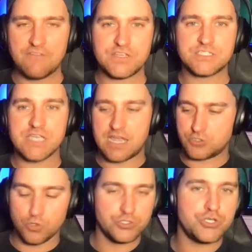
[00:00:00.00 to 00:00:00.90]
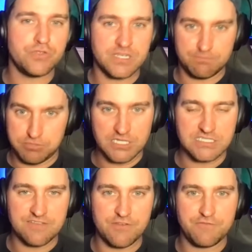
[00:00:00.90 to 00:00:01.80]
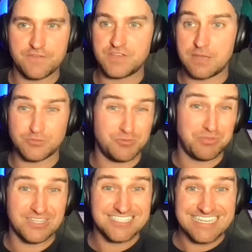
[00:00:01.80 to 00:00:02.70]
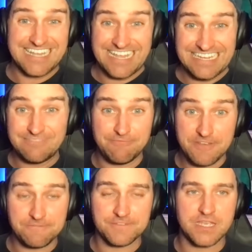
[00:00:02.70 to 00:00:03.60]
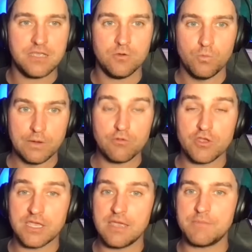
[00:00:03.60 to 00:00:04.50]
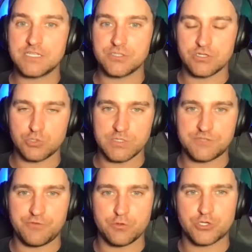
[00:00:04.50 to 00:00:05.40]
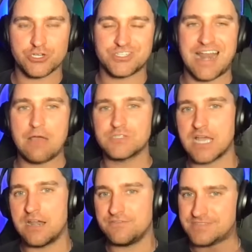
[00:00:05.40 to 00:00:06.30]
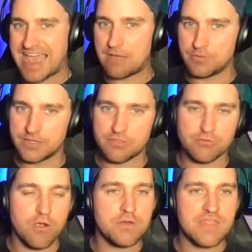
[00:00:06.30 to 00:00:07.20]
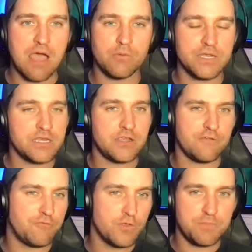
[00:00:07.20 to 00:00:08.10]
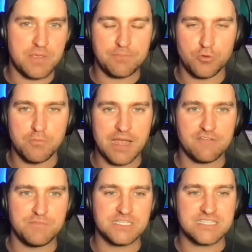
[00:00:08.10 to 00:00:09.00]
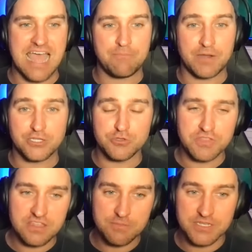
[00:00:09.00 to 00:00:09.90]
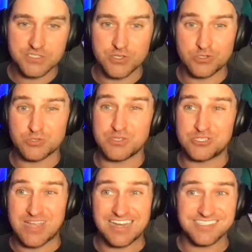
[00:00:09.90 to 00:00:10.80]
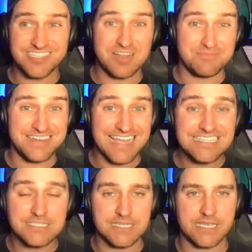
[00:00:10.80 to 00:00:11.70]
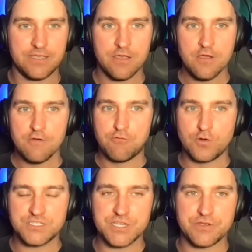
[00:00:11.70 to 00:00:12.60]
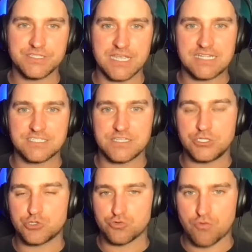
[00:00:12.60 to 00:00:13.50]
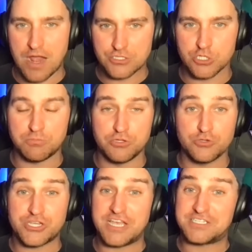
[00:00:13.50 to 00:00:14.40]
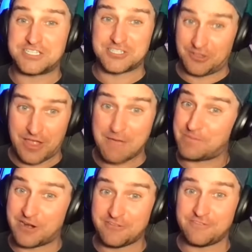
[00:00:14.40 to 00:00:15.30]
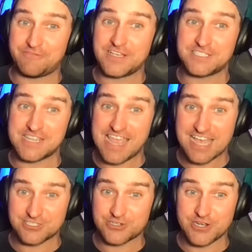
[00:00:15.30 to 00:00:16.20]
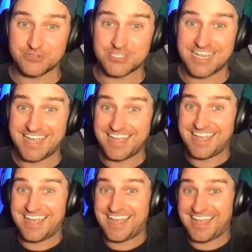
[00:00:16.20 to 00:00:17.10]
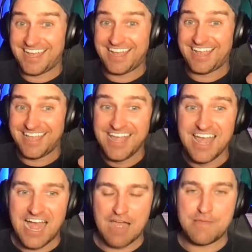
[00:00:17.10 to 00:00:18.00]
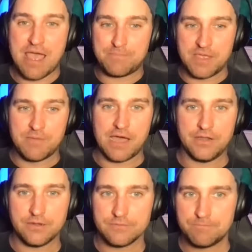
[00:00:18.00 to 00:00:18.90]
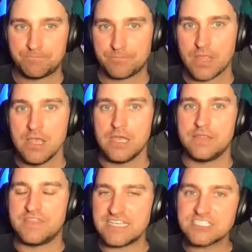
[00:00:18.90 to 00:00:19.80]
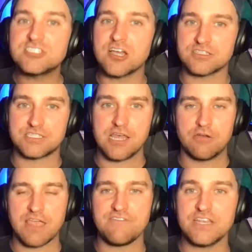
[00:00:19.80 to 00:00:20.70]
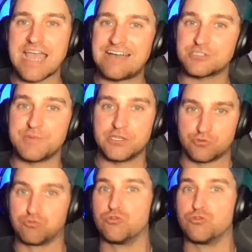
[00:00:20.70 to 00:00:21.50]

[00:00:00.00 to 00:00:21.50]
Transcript: Obviously, I told you that plus 750 up to plus 850. We were looking at Minnesota Twins futures, and I was kind of dabbling, throwing that one in here for the people who might have missed that. But I do think the Minnesota Twins are kind of set up nicely for a series against the Toronto Blue Jays. It's a lot better than facing the Astros. I'm happy about it. This sucks, though. Kevin Gausman is